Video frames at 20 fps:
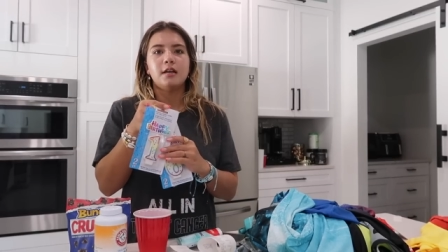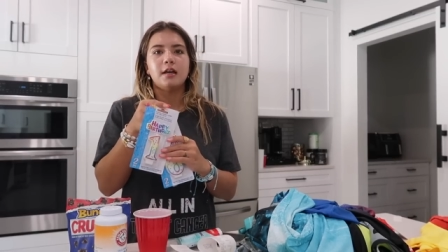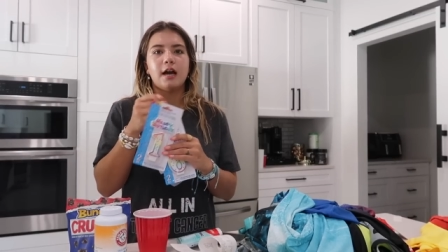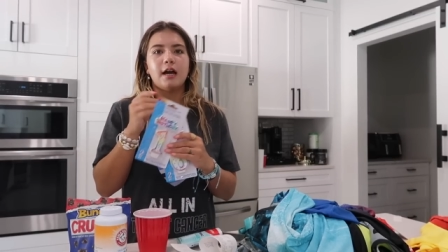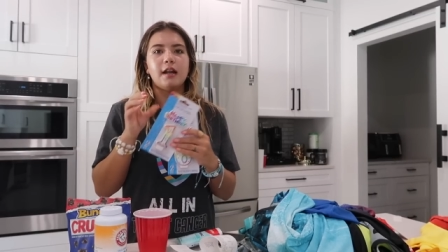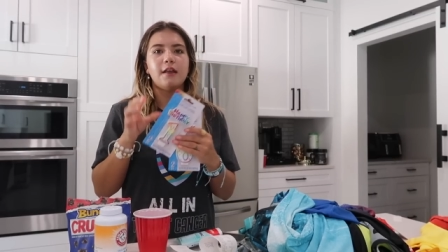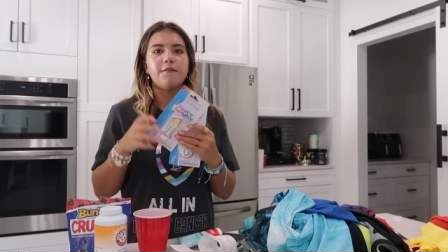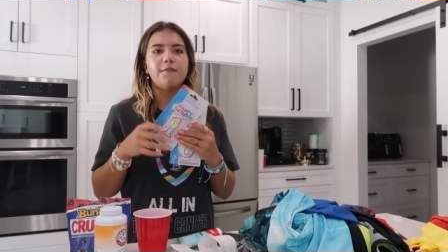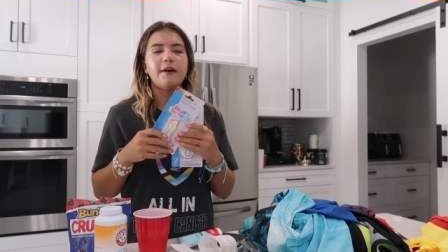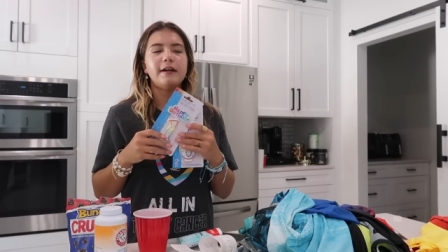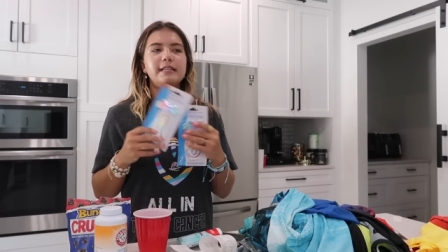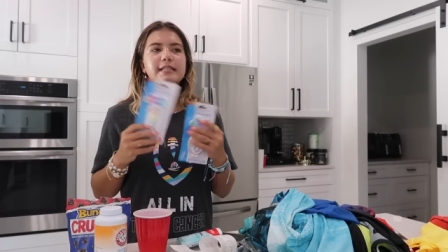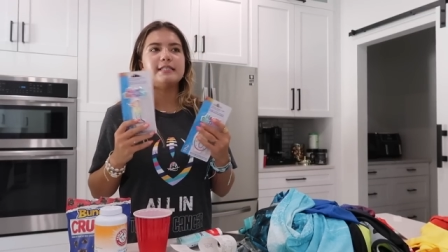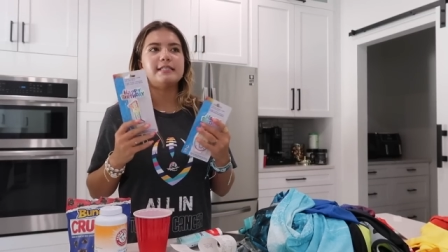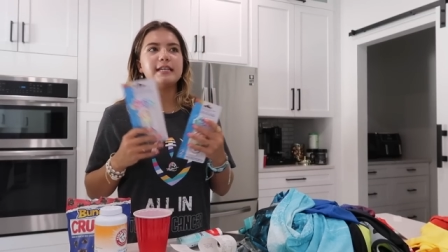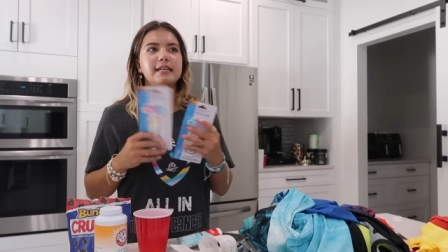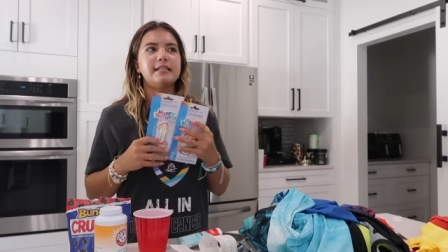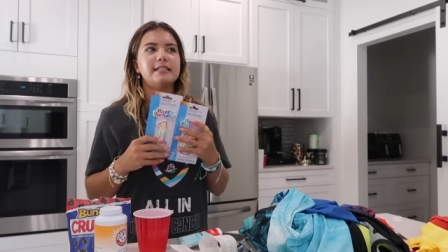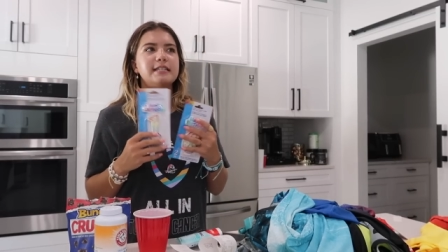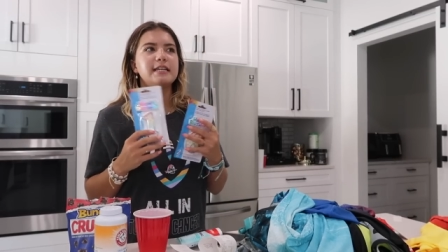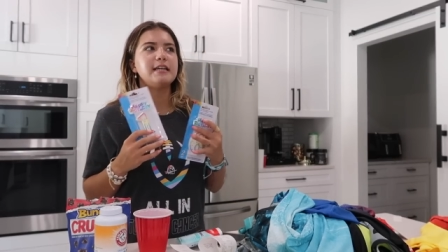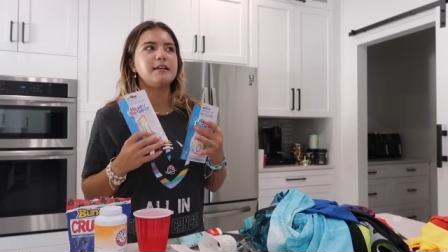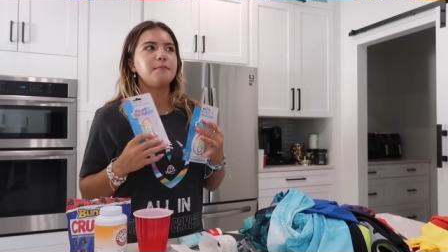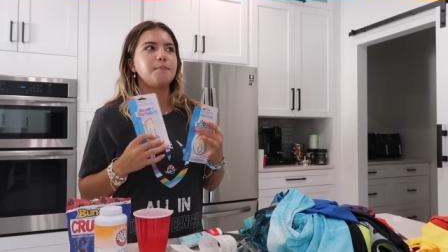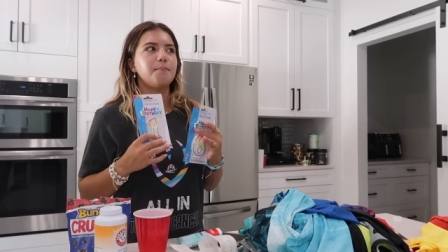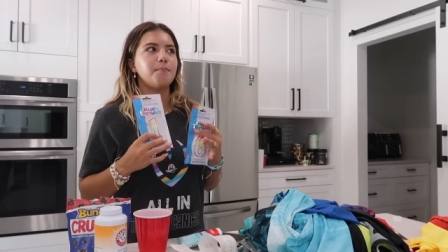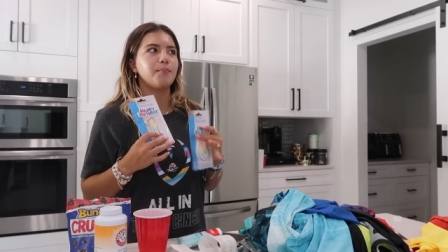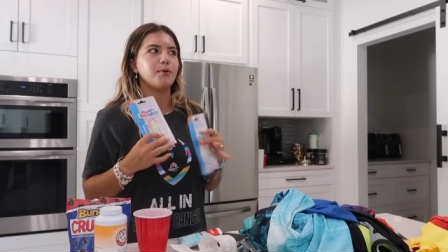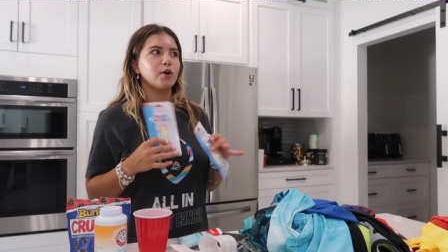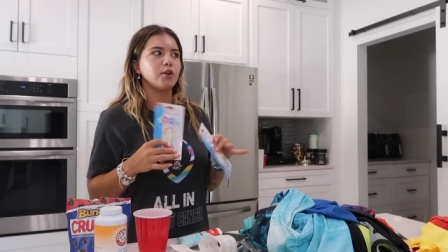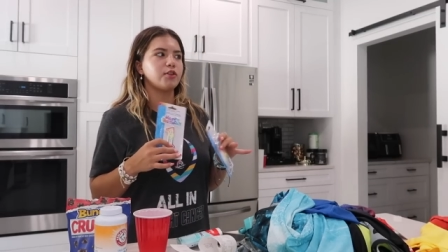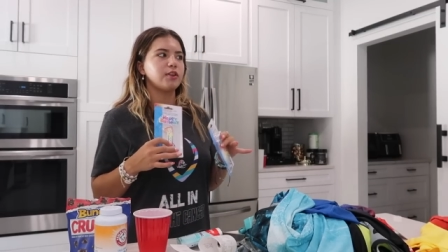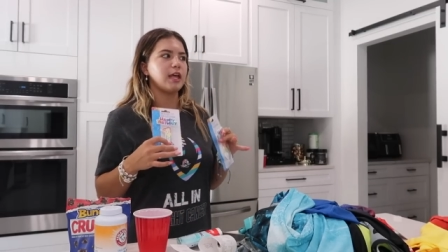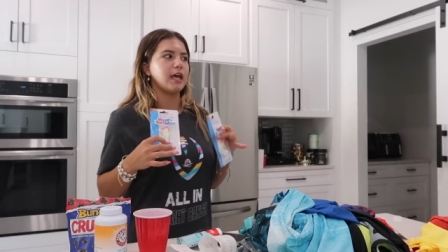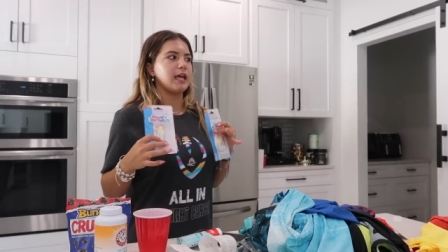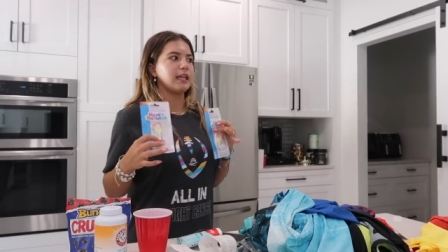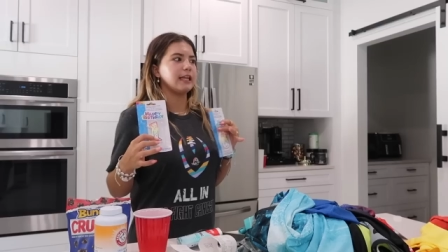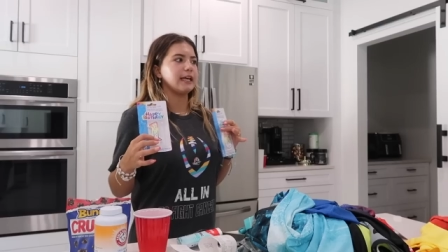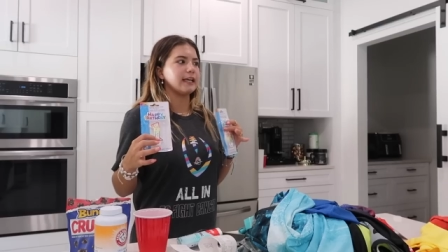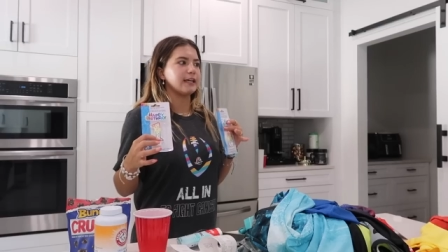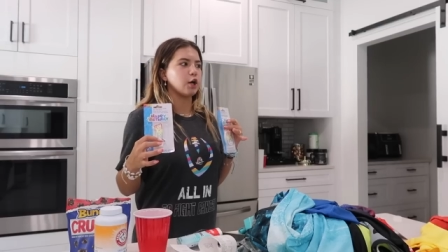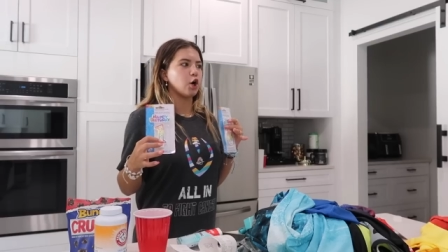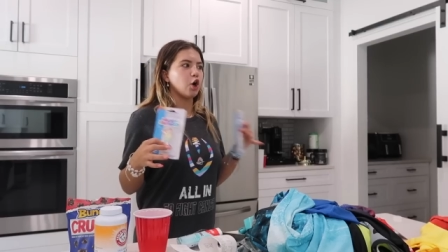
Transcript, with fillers: I need to find sixteen birthday like